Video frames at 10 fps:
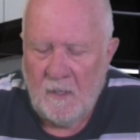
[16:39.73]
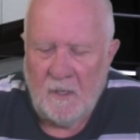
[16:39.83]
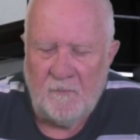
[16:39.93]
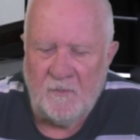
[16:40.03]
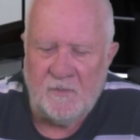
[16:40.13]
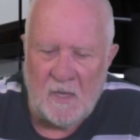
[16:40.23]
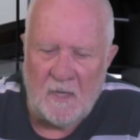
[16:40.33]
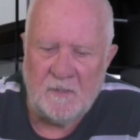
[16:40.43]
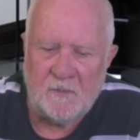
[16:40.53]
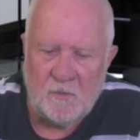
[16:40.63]
if you've
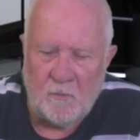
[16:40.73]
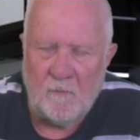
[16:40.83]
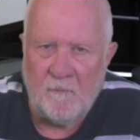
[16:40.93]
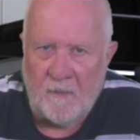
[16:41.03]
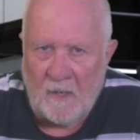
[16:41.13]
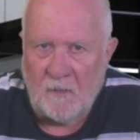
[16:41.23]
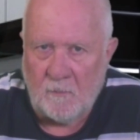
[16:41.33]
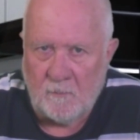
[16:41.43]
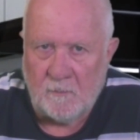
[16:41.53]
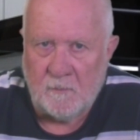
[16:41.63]
changed certain
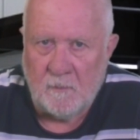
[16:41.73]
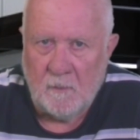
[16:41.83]
values